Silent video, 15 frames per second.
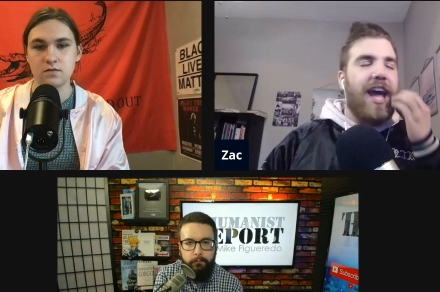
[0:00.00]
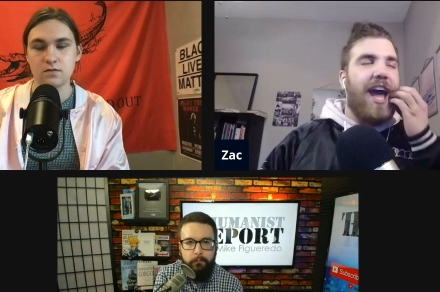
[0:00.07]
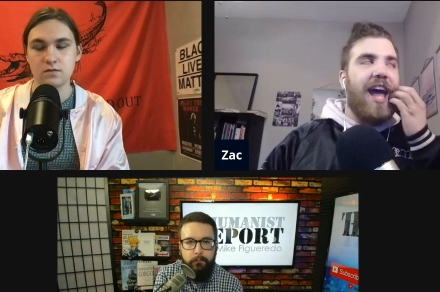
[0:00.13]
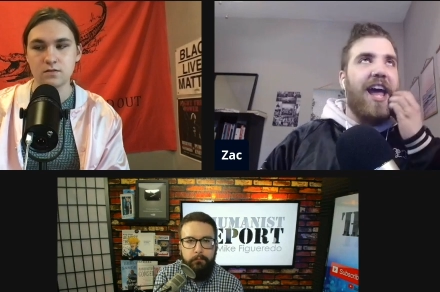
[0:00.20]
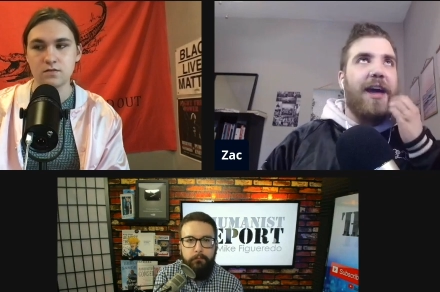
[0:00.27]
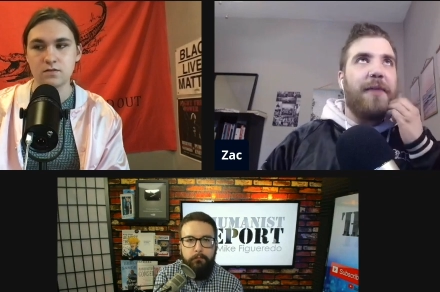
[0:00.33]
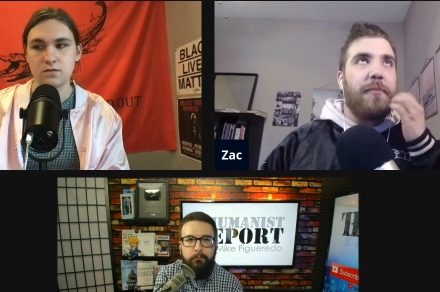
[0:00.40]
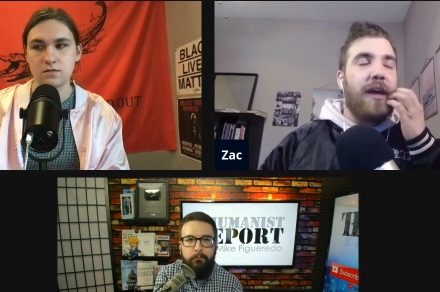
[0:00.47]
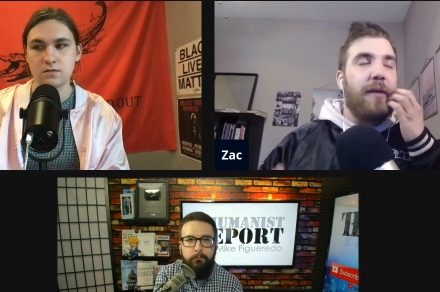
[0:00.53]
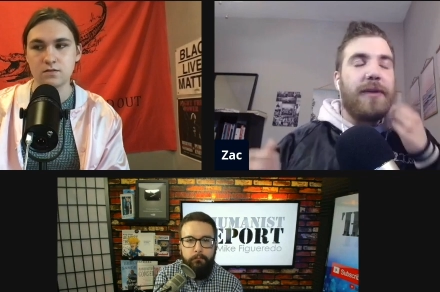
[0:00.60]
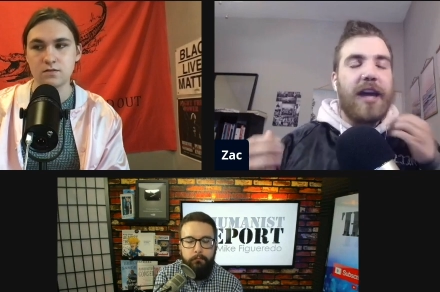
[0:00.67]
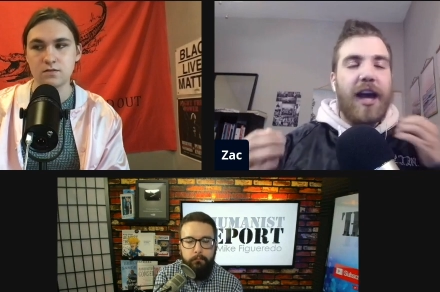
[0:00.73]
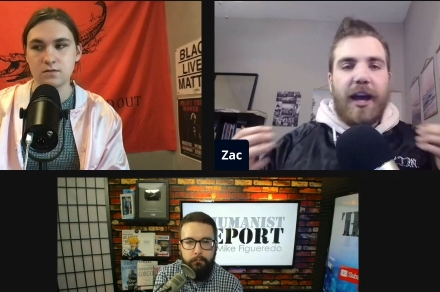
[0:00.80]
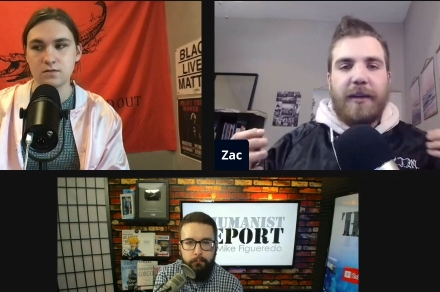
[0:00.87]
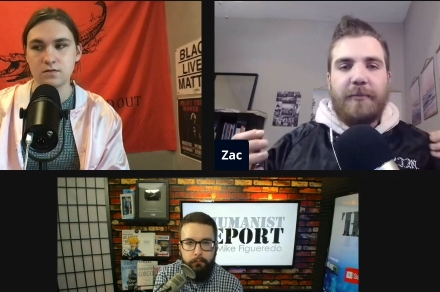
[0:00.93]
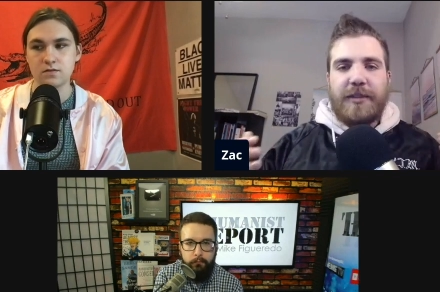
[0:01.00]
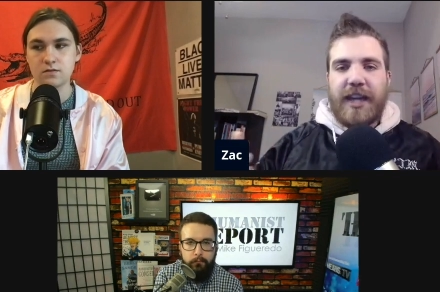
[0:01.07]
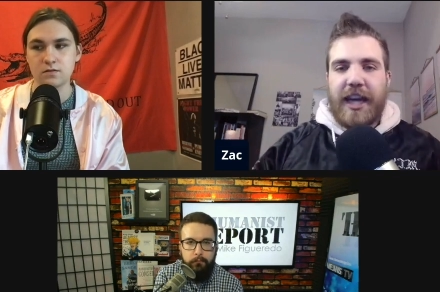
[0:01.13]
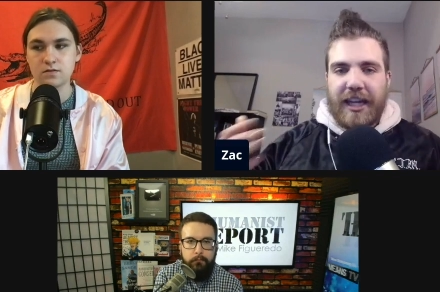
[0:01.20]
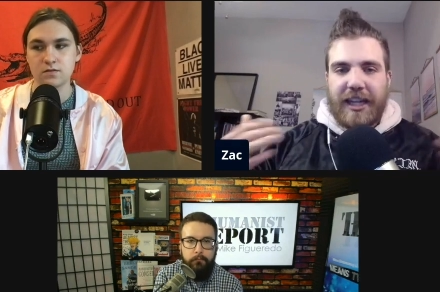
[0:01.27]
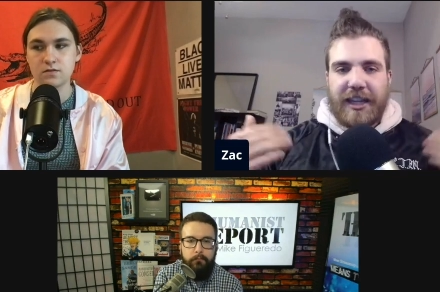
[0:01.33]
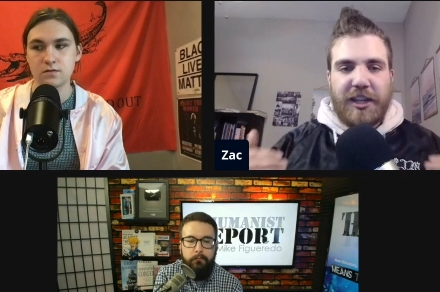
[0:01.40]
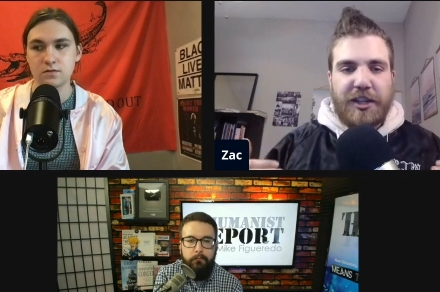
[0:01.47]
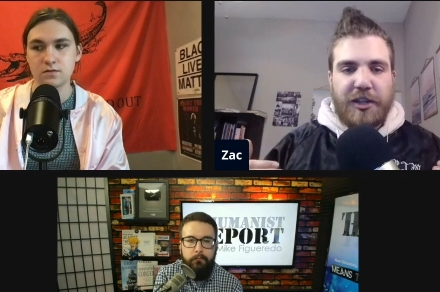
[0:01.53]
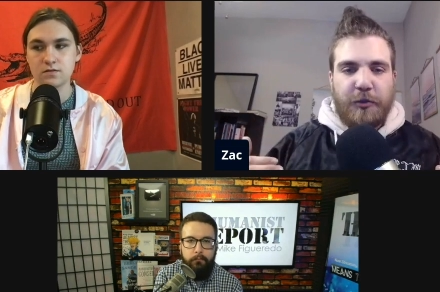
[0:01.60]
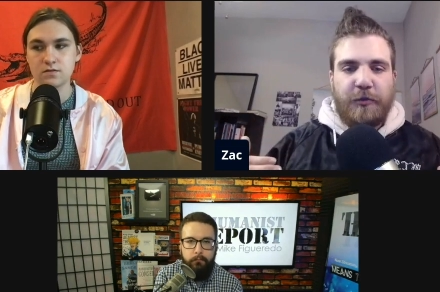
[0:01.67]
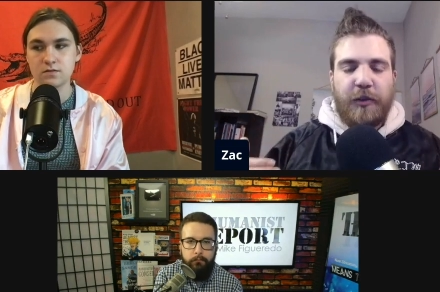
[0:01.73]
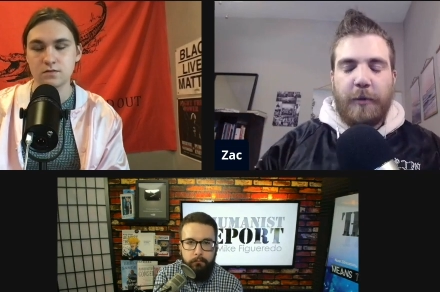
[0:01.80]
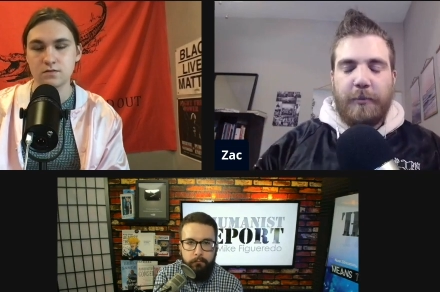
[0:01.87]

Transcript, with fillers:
Speaker 1: and maybe I'm taking this too far,